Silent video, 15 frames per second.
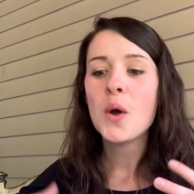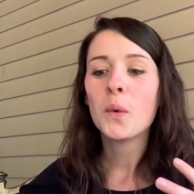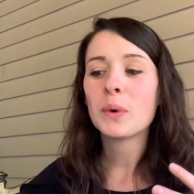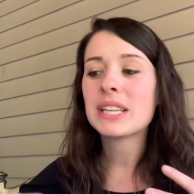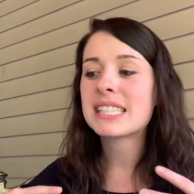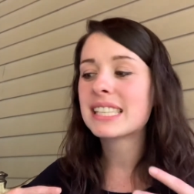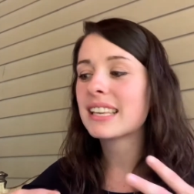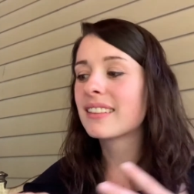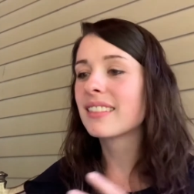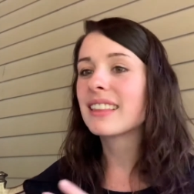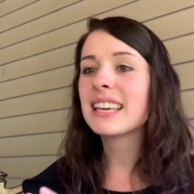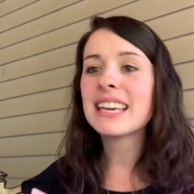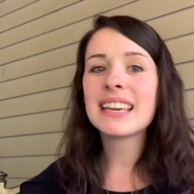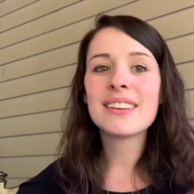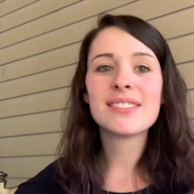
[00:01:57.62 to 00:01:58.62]
we see
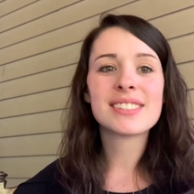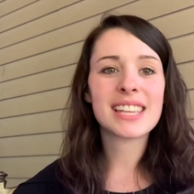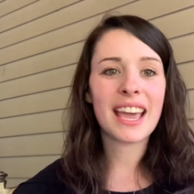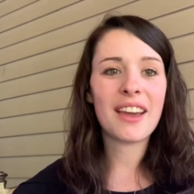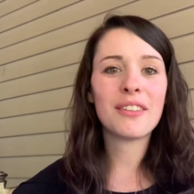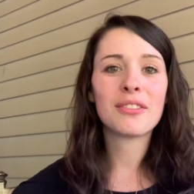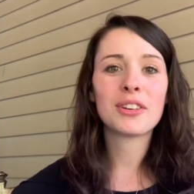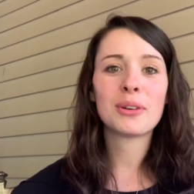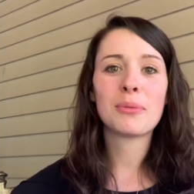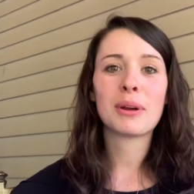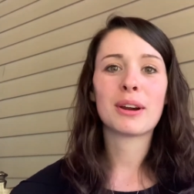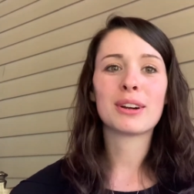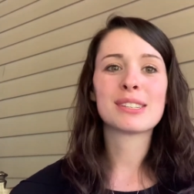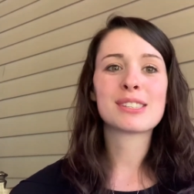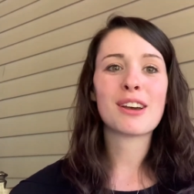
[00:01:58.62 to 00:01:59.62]
leaves
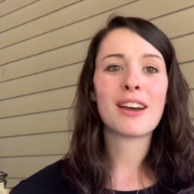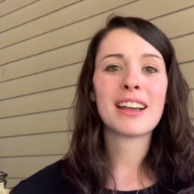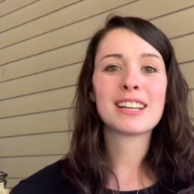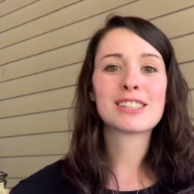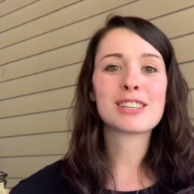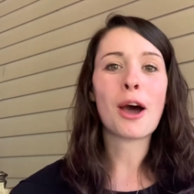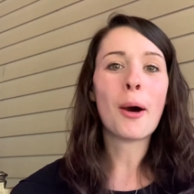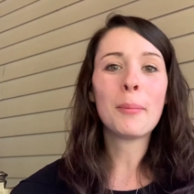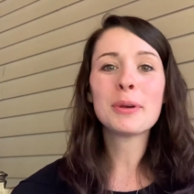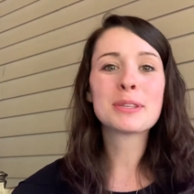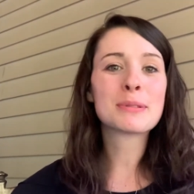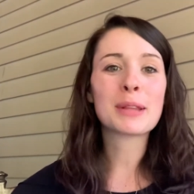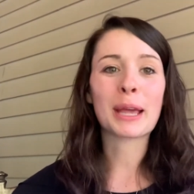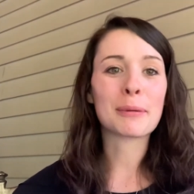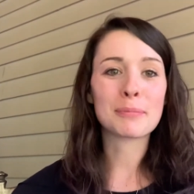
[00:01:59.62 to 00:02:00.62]
everywhere. It's, it's
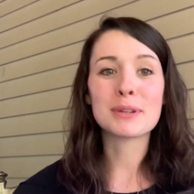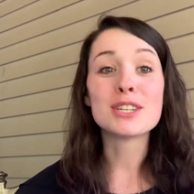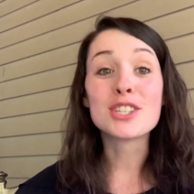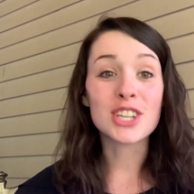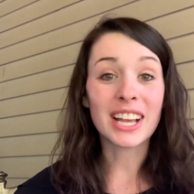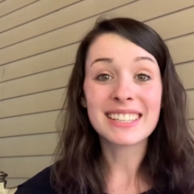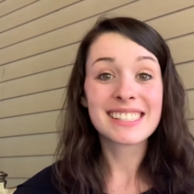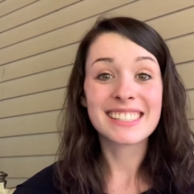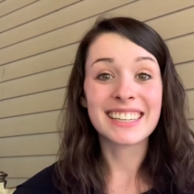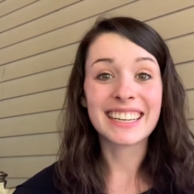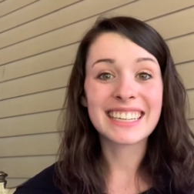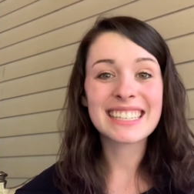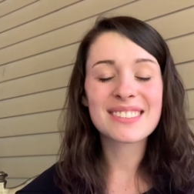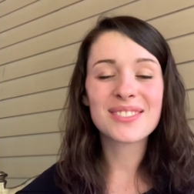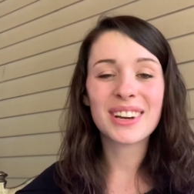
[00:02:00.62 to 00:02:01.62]
almost like
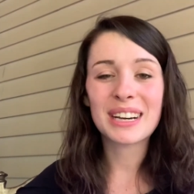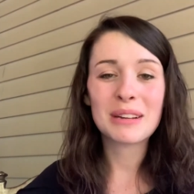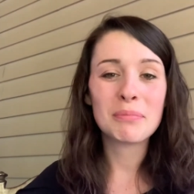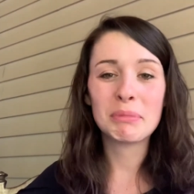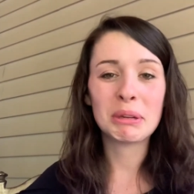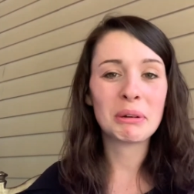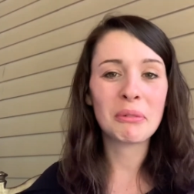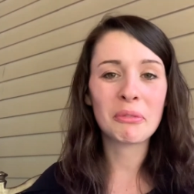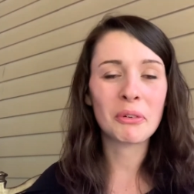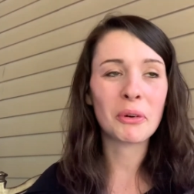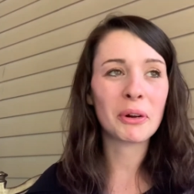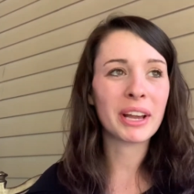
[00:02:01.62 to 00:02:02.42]
majestic. It's very beautiful.